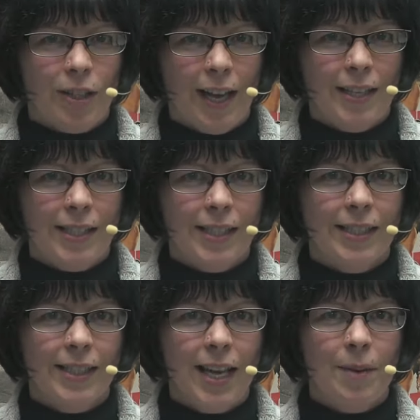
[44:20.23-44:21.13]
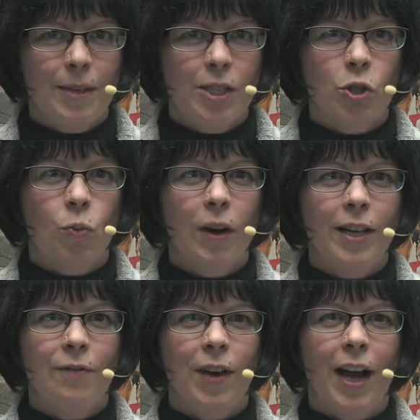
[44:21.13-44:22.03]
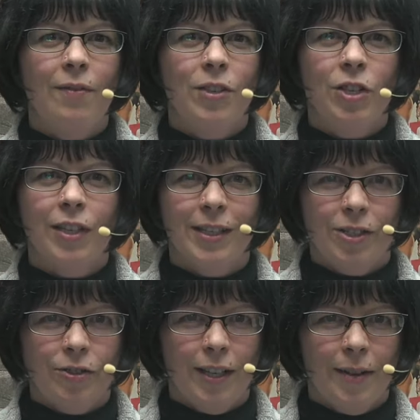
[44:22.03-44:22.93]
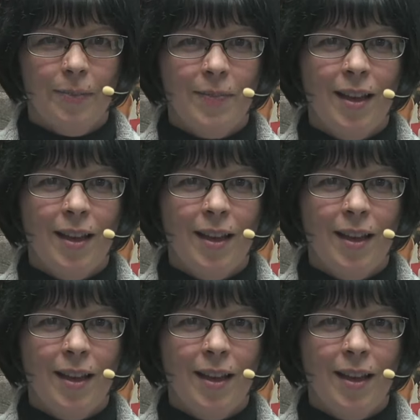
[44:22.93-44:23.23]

case in CAB's 25 year history.